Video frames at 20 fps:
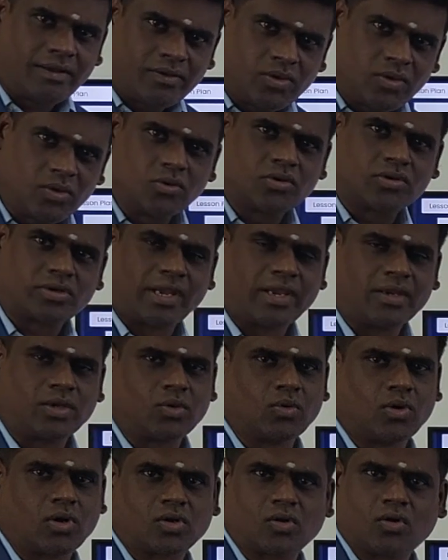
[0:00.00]
You try
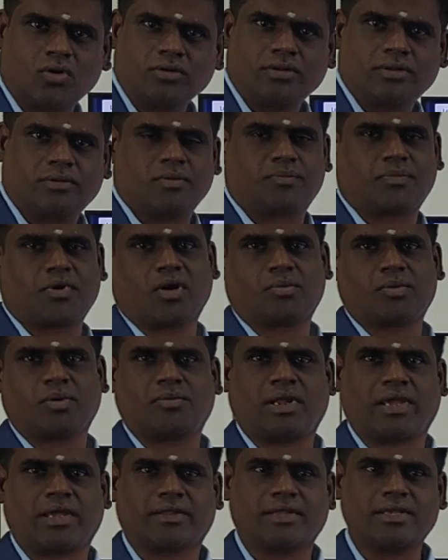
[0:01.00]
to work out a problem
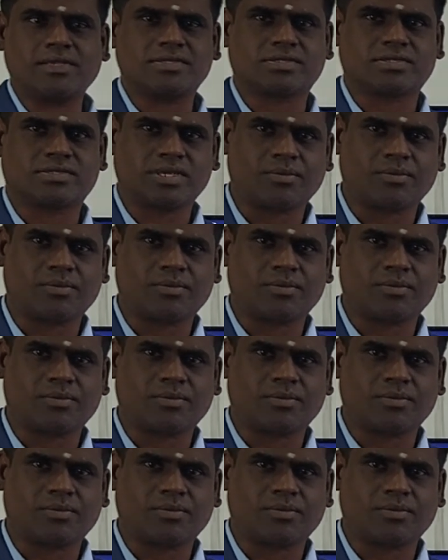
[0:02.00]
like this.